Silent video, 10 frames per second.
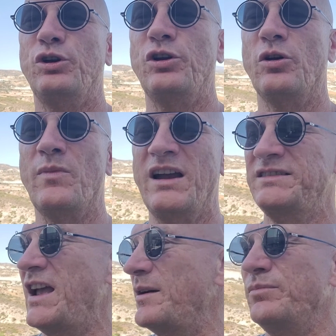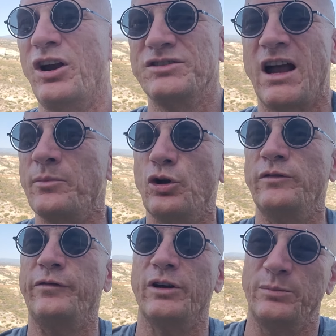it on my tab because I'm
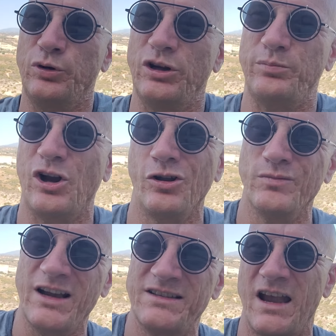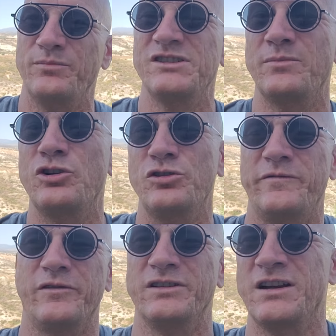good for it, put it on my tab because I'm good for it.